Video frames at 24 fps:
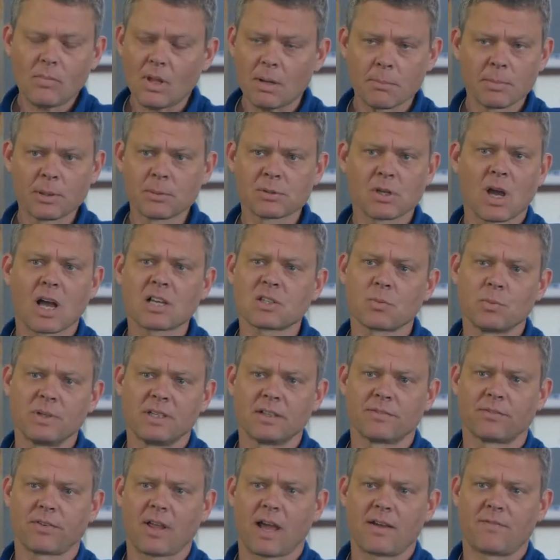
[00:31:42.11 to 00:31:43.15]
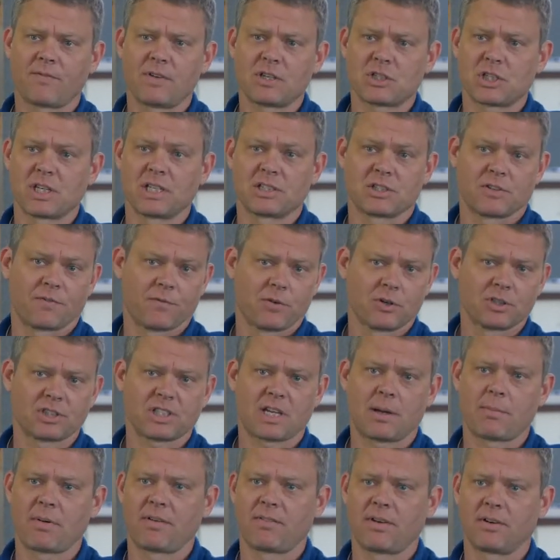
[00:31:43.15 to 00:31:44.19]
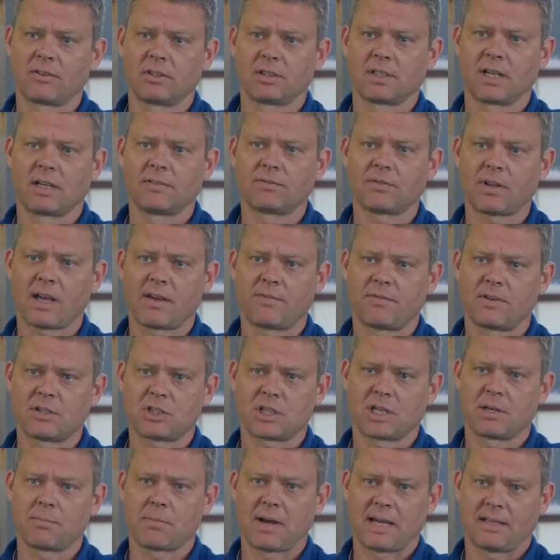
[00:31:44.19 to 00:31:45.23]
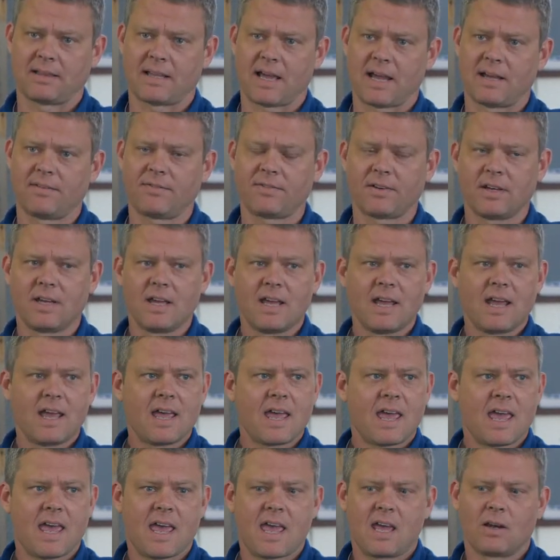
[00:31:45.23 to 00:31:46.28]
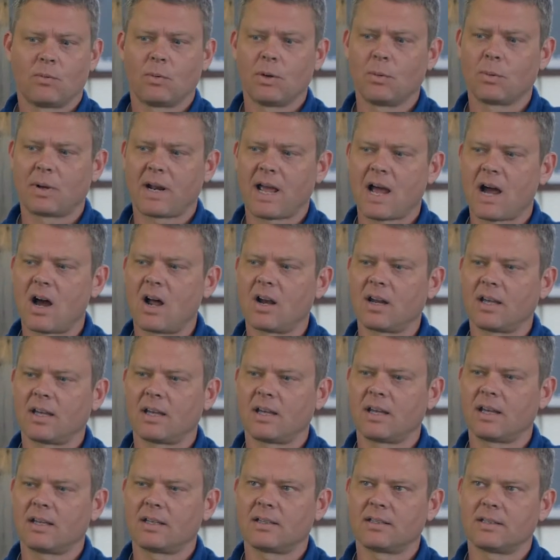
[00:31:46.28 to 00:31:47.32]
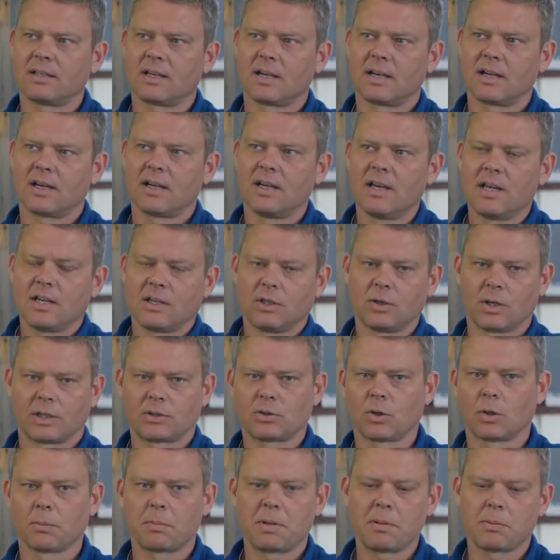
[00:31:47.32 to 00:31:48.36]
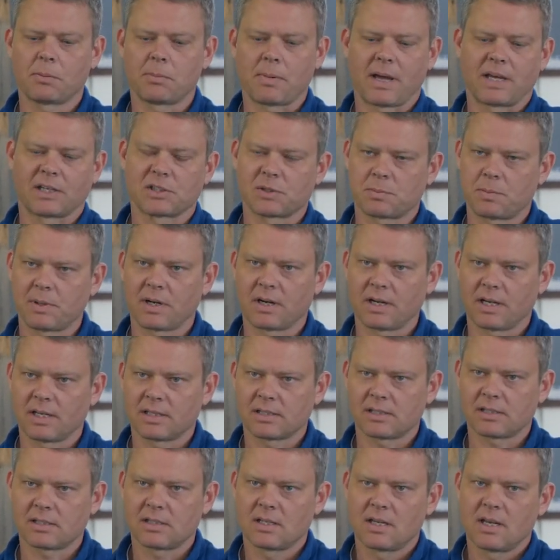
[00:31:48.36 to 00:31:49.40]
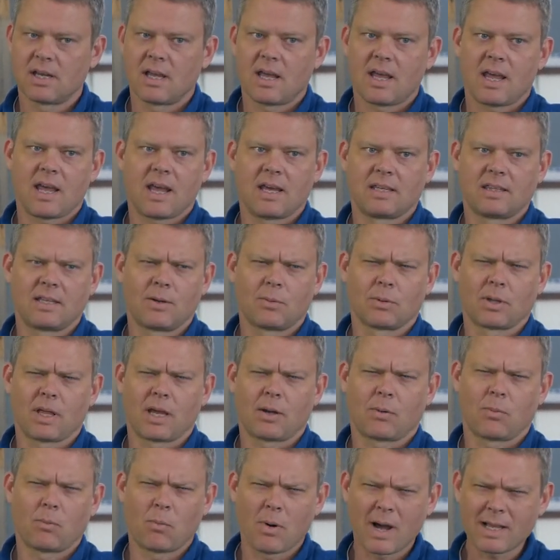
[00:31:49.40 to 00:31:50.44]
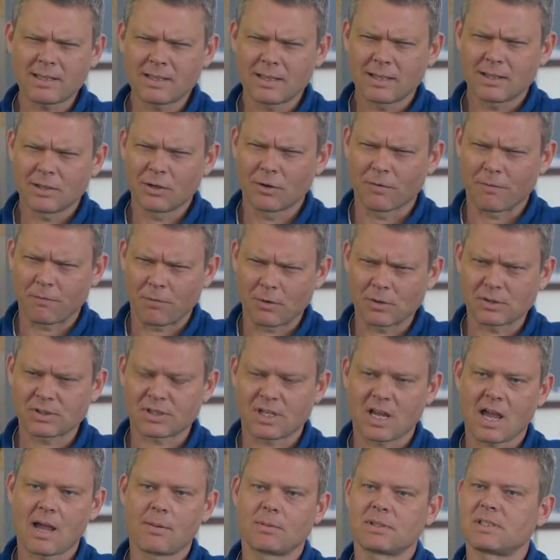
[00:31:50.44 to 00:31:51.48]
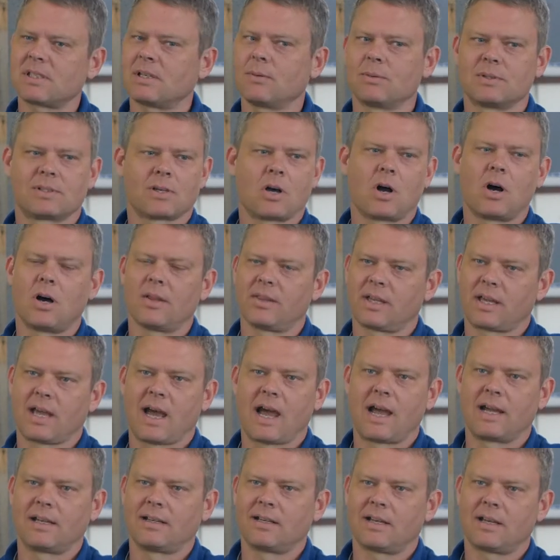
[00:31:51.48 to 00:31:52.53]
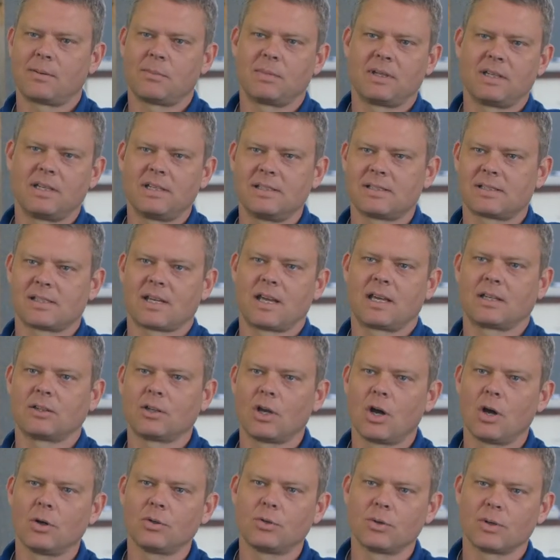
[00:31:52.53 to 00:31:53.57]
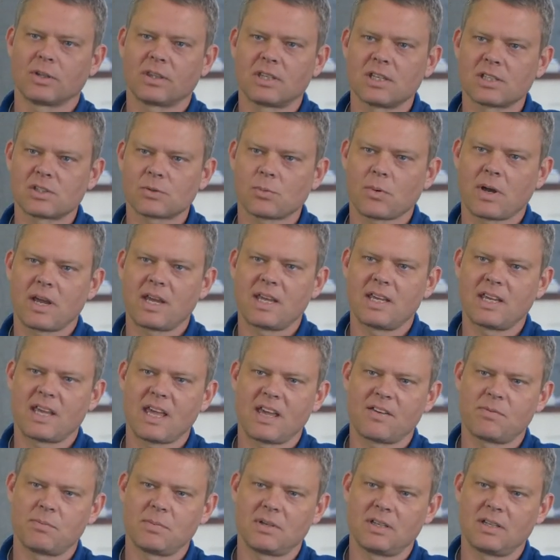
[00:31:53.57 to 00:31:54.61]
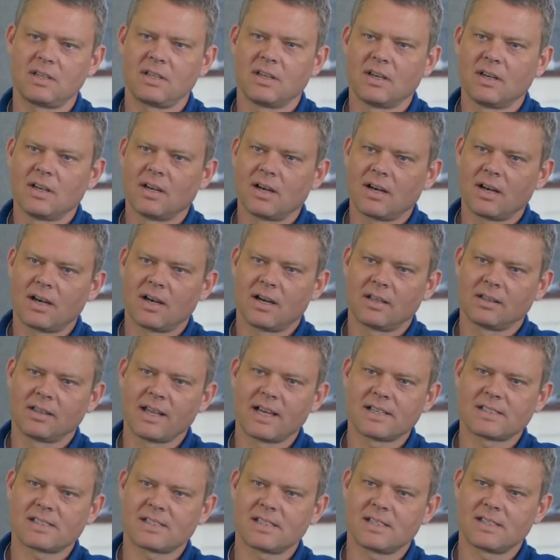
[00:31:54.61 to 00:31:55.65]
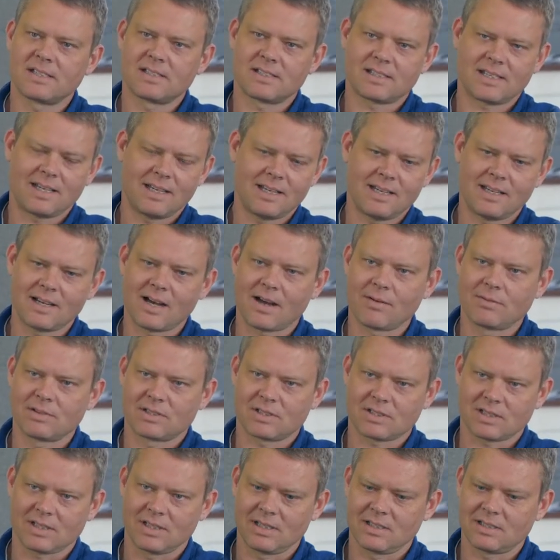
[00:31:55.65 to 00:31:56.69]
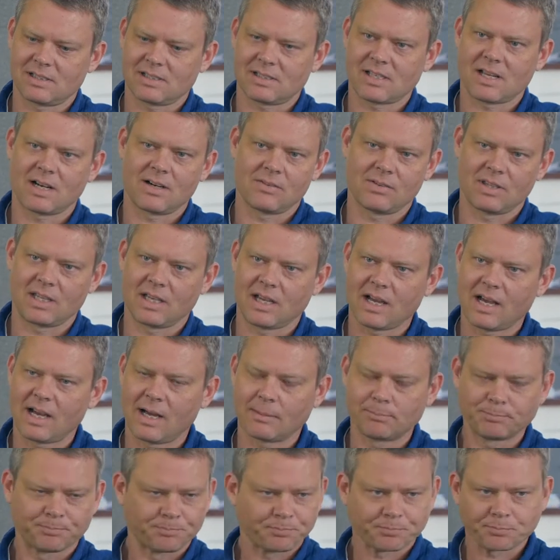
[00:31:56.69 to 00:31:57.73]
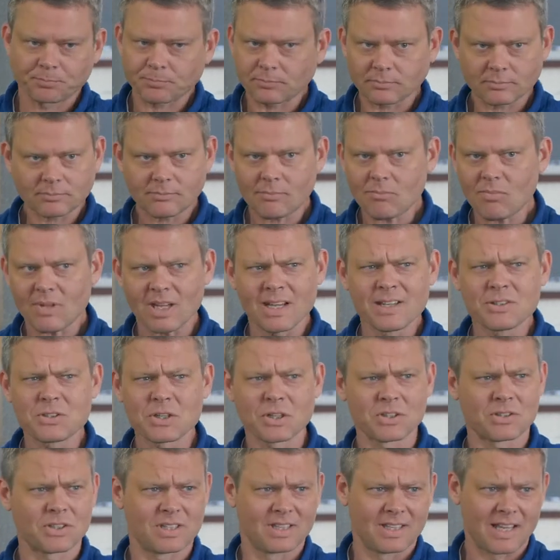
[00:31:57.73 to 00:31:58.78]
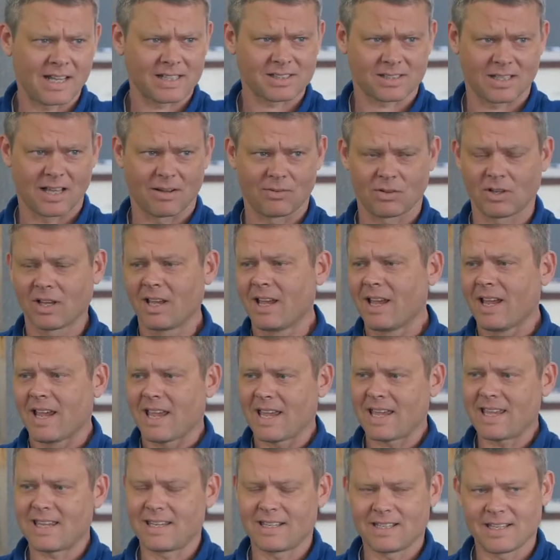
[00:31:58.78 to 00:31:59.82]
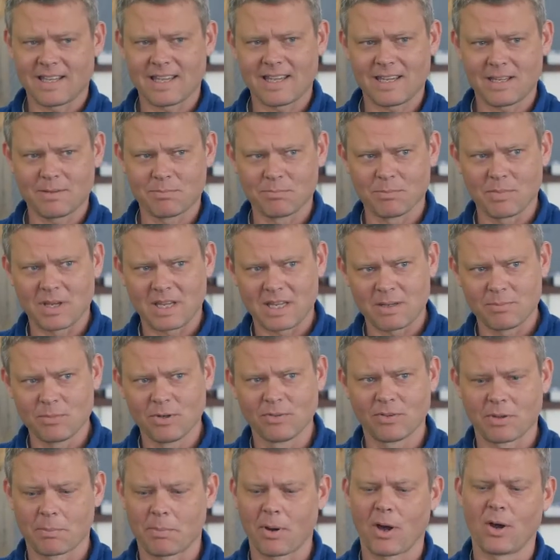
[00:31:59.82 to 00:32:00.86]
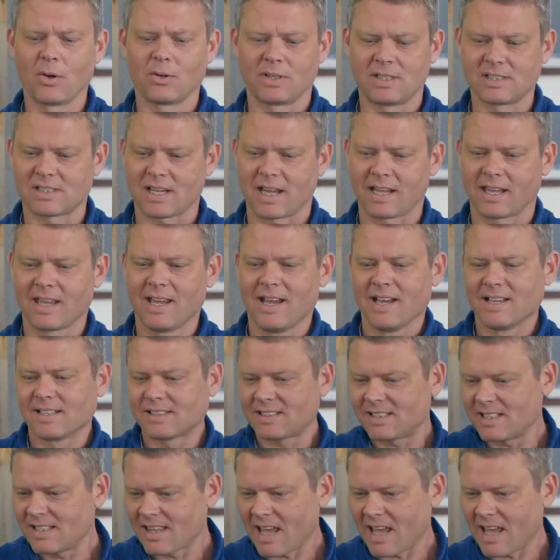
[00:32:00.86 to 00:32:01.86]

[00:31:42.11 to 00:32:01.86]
But it was awesome. We did fly fishing. It's the first time I've ever done fly fishing in my life. Nice. And we went out and uh, you know I told people my experience and they were like, "What? Your first time?" It was all the guide. I mean, he's like, "No, do it this way." He gave me uh, lessons. He obviously set everything up. Right. He took it to the next level. He he he moved the boat, and he's like, "See